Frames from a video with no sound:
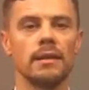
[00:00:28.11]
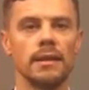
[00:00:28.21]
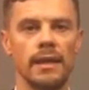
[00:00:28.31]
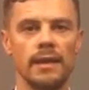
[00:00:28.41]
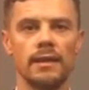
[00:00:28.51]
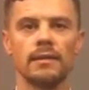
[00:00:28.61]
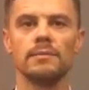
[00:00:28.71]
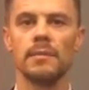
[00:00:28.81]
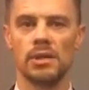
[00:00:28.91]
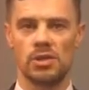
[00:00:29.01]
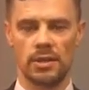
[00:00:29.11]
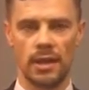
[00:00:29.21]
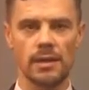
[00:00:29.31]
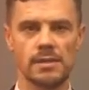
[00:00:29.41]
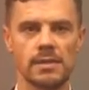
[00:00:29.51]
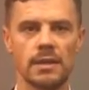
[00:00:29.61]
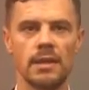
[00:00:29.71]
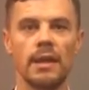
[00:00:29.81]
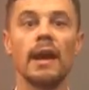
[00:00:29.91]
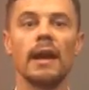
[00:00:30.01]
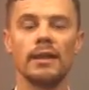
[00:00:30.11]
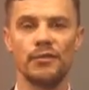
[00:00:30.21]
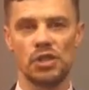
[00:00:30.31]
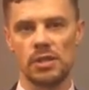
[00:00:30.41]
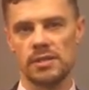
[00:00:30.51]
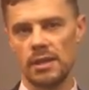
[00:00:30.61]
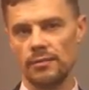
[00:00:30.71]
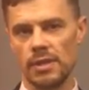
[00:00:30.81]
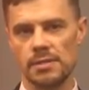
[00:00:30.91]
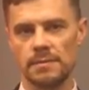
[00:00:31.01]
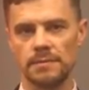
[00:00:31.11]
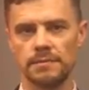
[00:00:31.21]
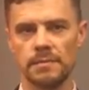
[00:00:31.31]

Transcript: legal budget cuts and efficient service.